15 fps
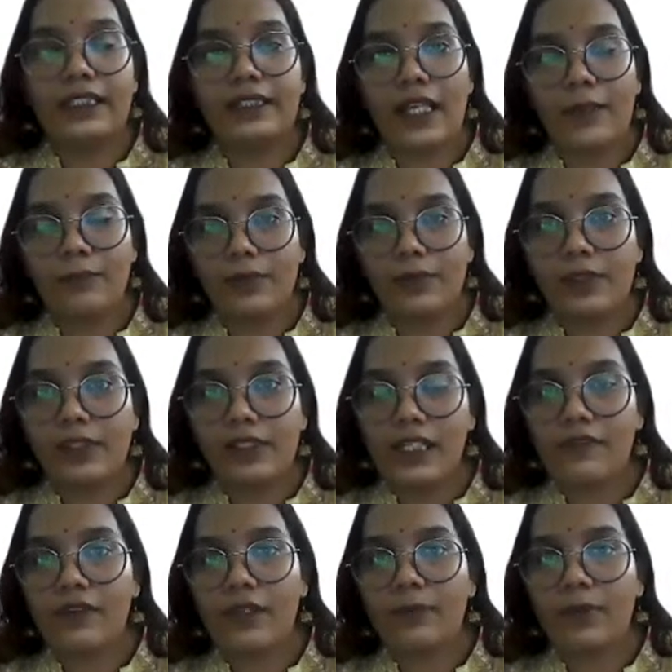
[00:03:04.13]
examples
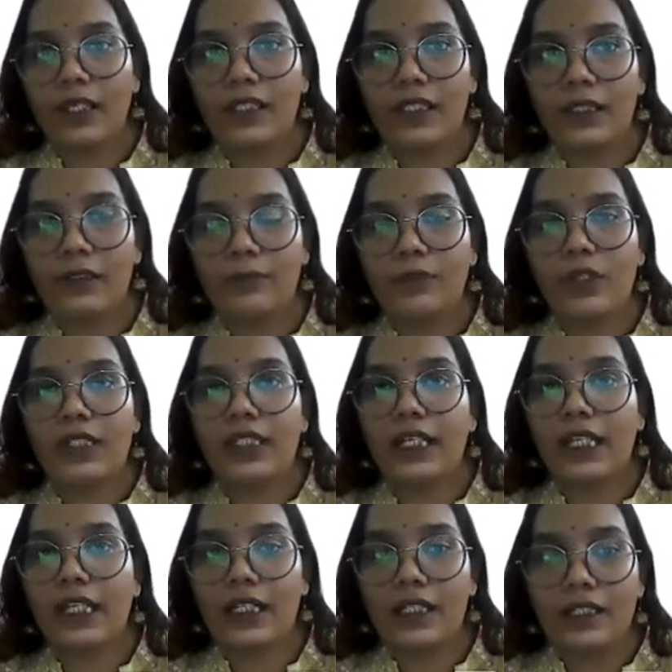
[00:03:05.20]
given by the
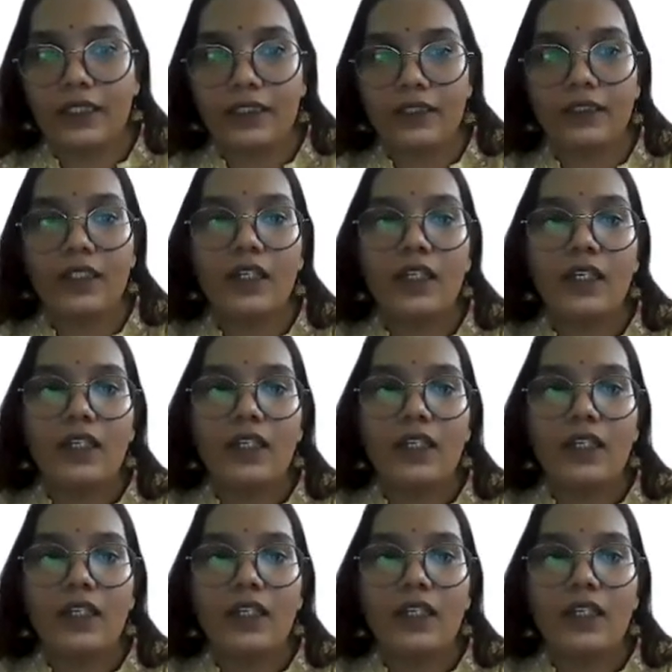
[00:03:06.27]
political analyst.